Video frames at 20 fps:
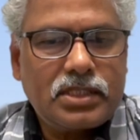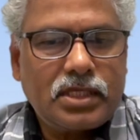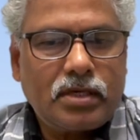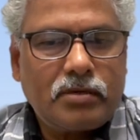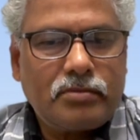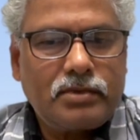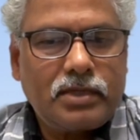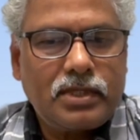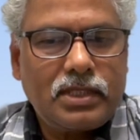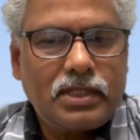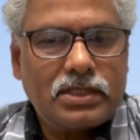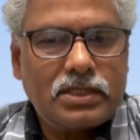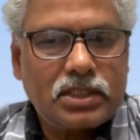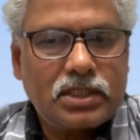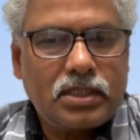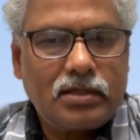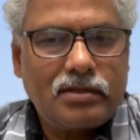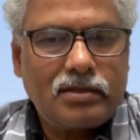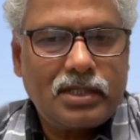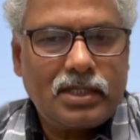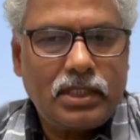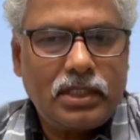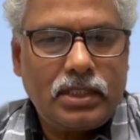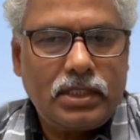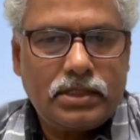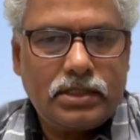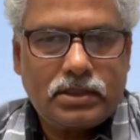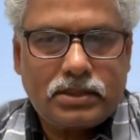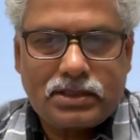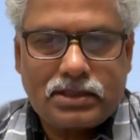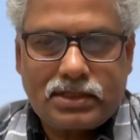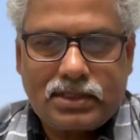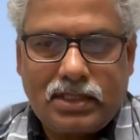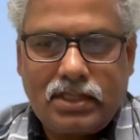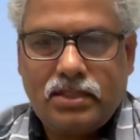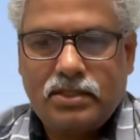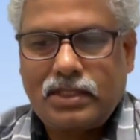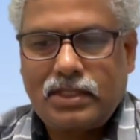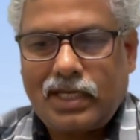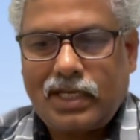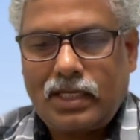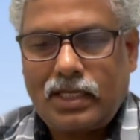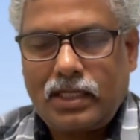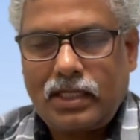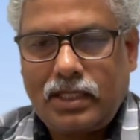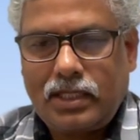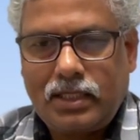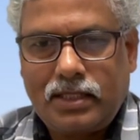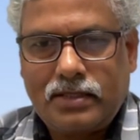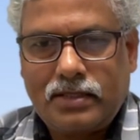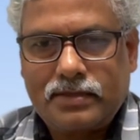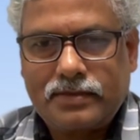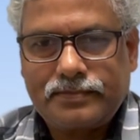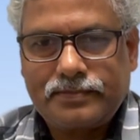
of your discovery is instantaneous.